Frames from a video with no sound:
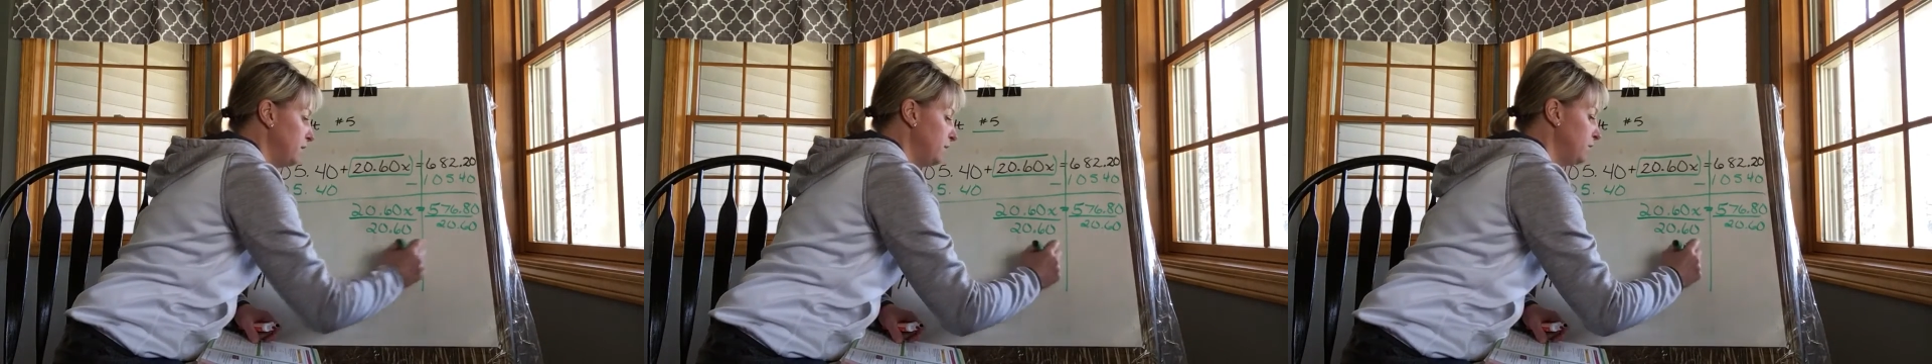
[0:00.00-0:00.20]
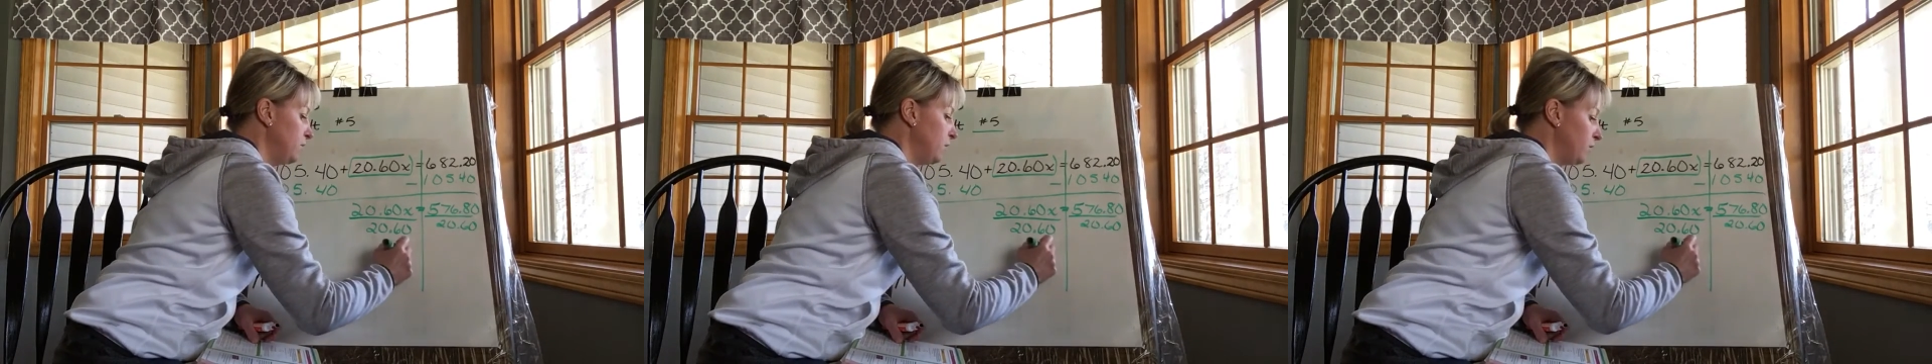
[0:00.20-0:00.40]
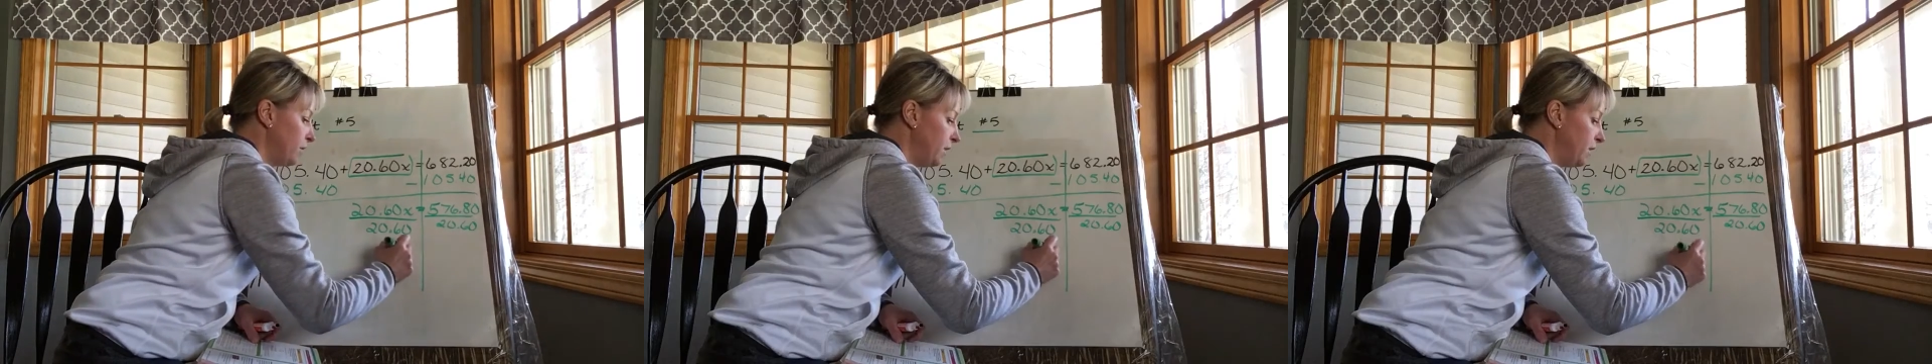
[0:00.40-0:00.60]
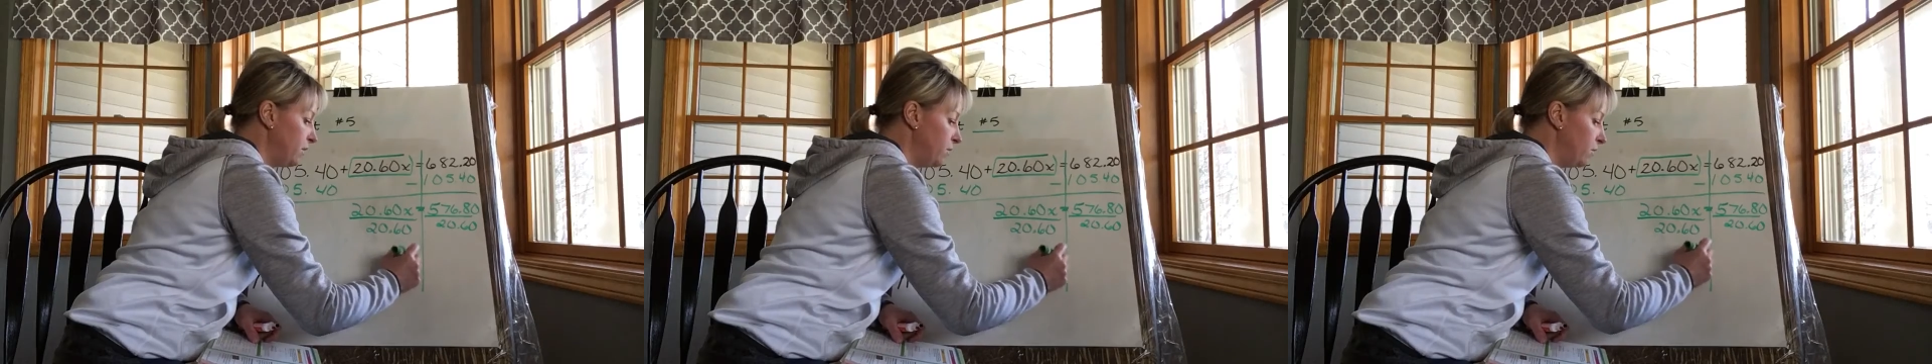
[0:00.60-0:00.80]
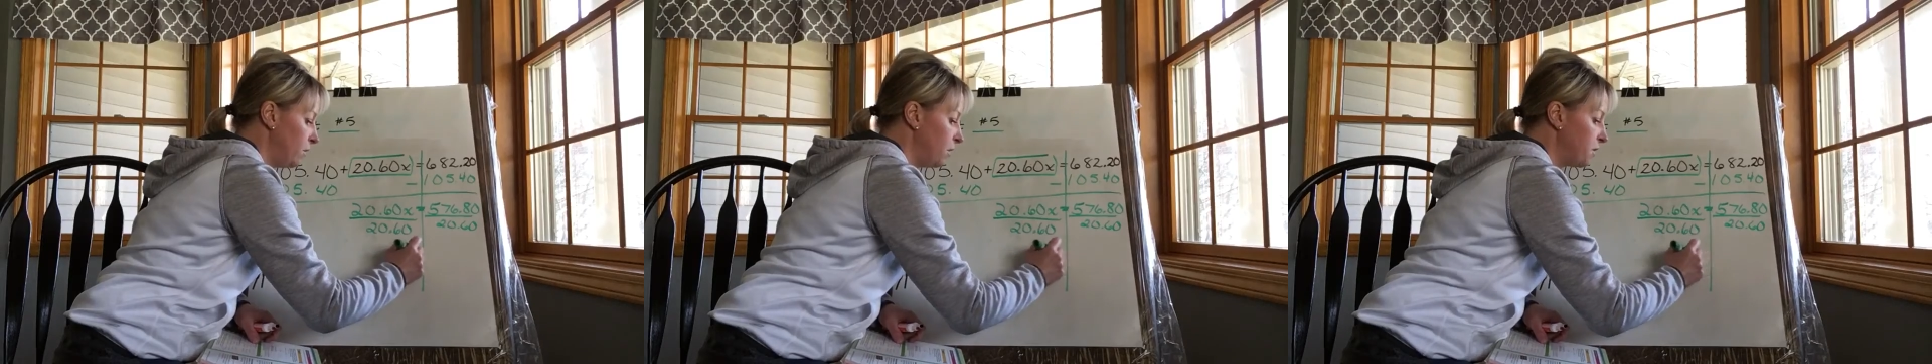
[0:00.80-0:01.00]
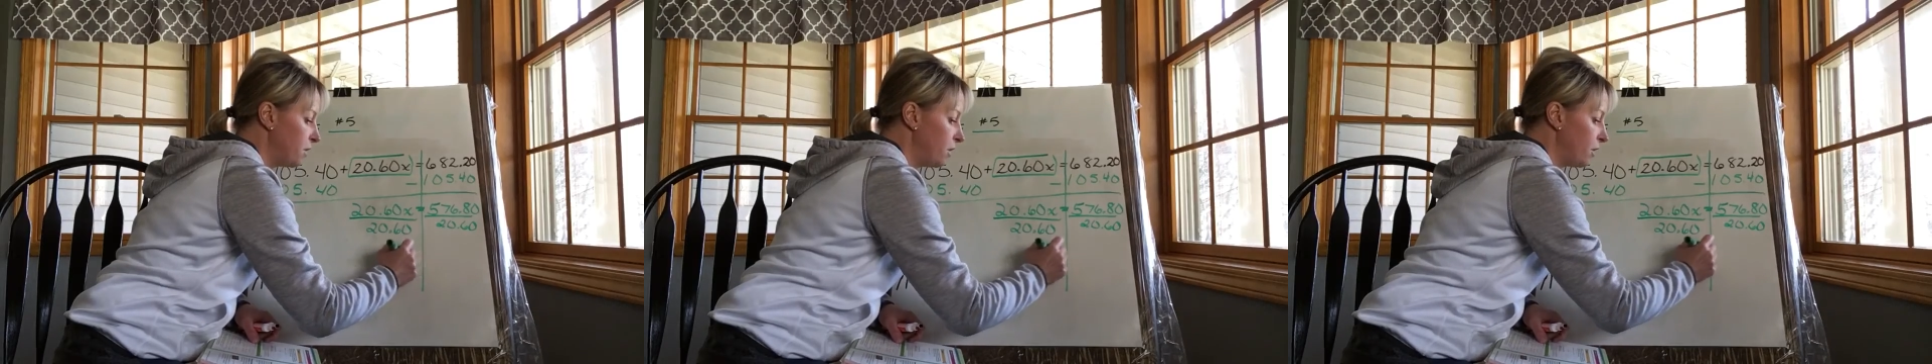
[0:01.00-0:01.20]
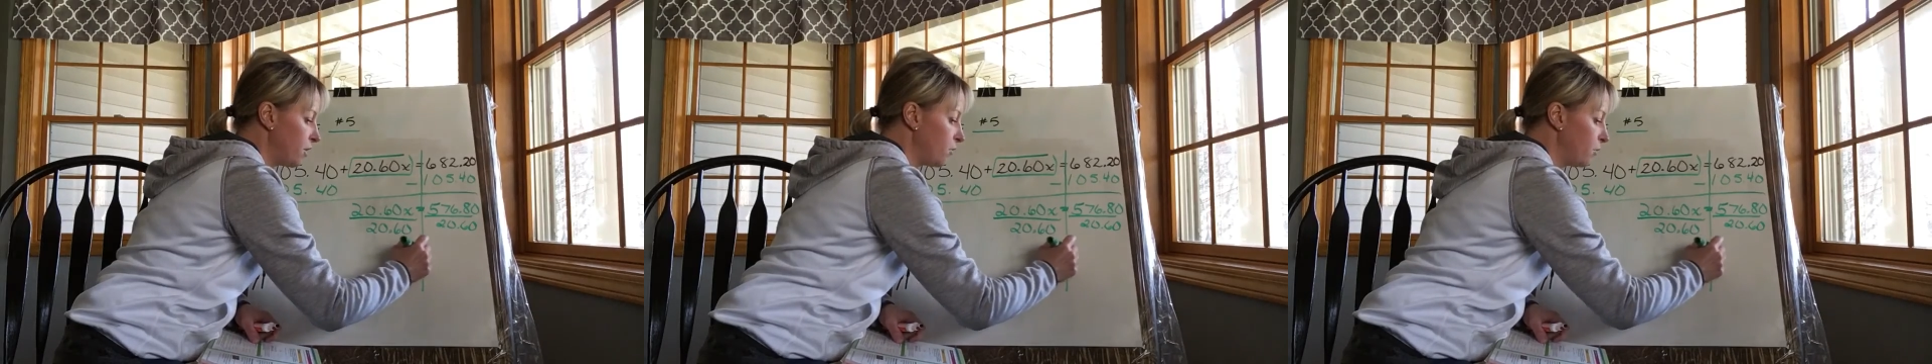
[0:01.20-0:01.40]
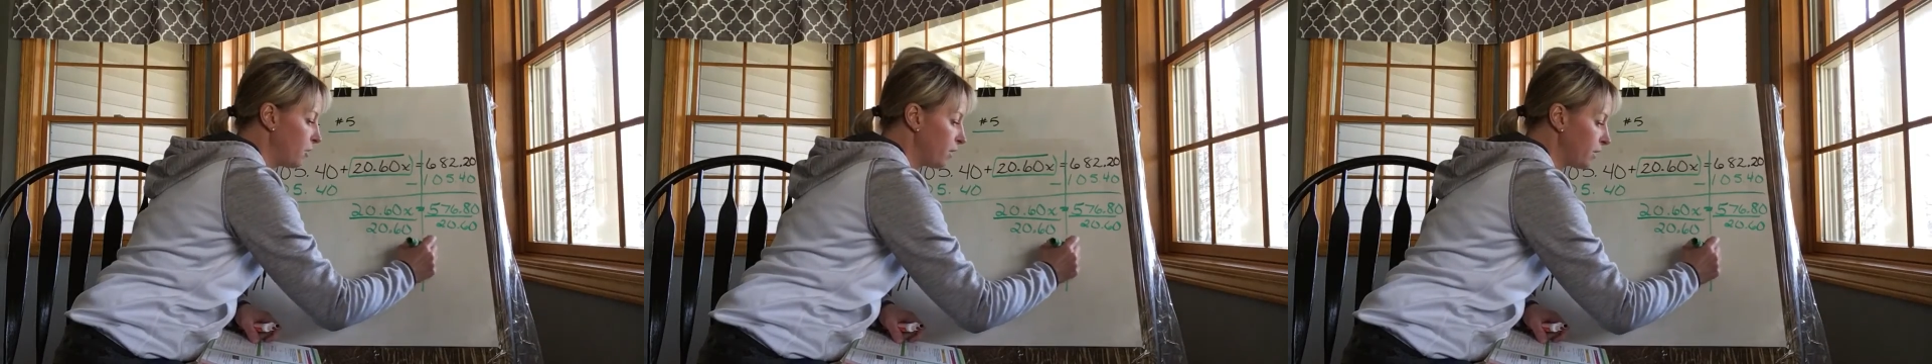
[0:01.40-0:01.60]
You don't need to do all the
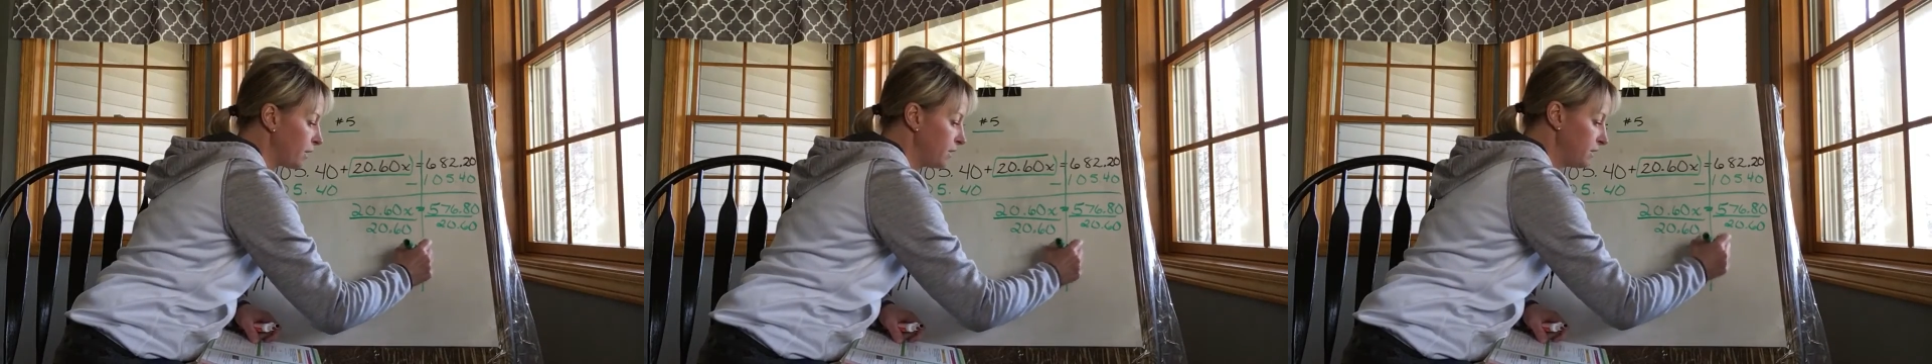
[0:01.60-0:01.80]
hard work.